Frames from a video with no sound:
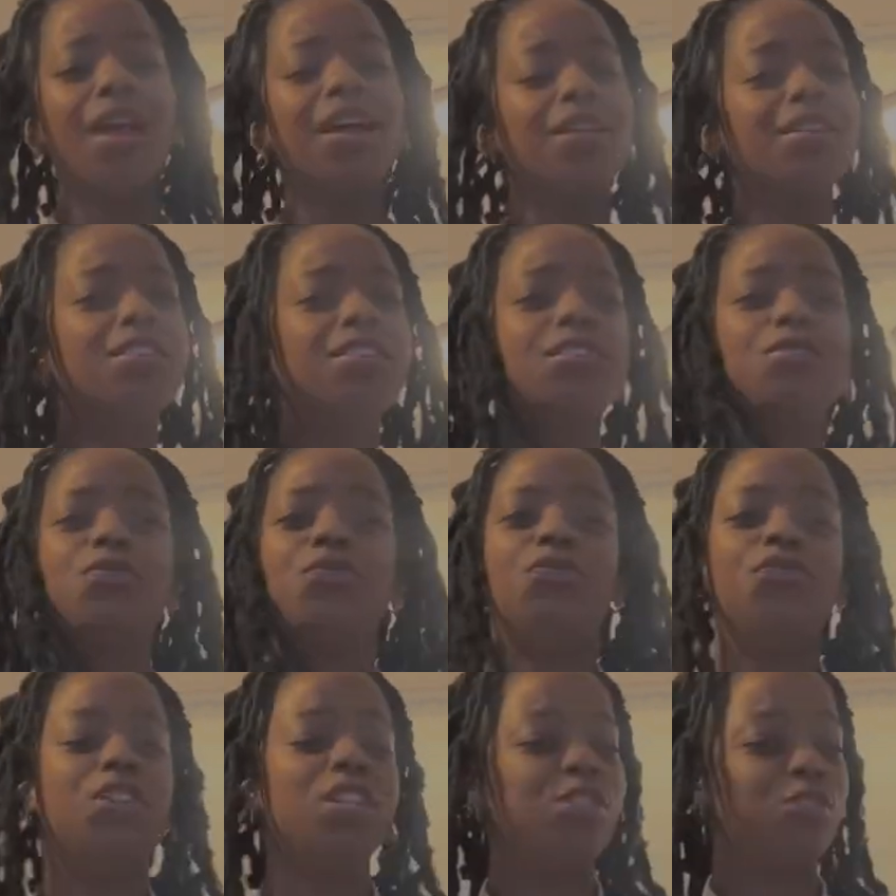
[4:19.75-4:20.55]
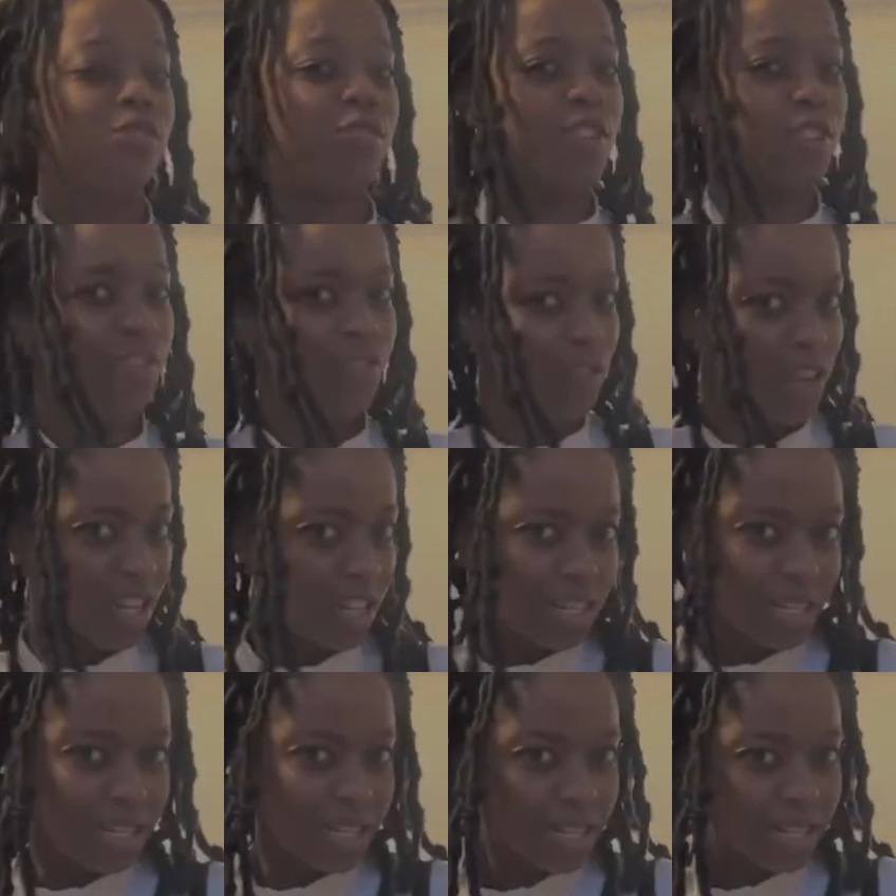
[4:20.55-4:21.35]
This video is very
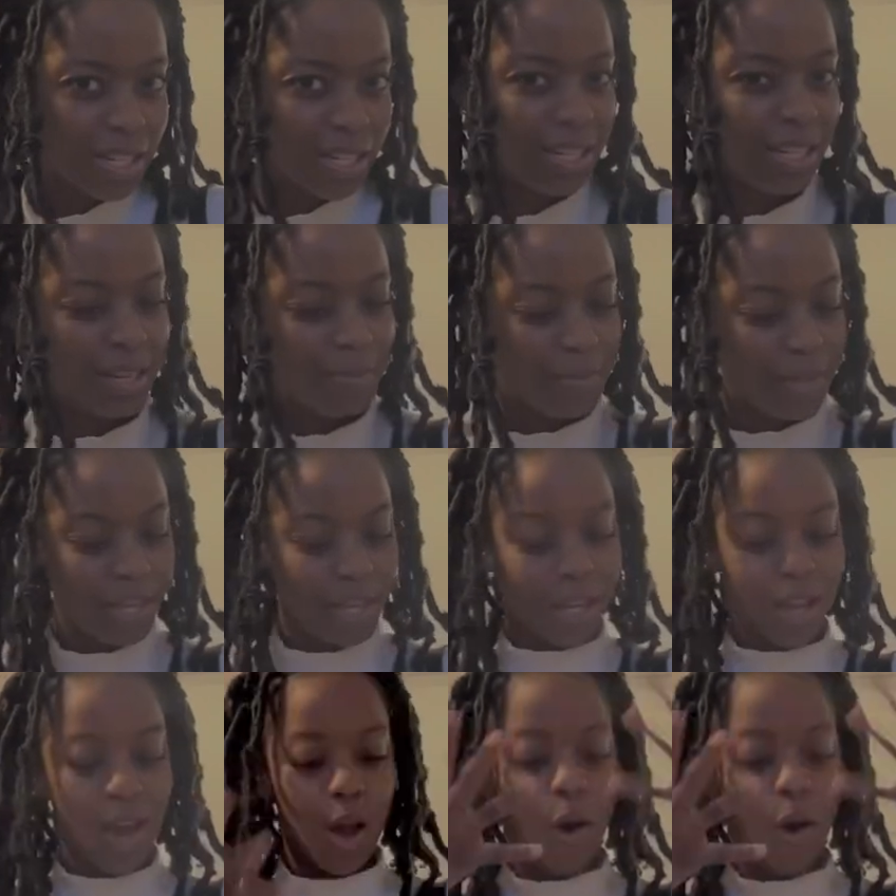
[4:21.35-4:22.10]
rushed. Let me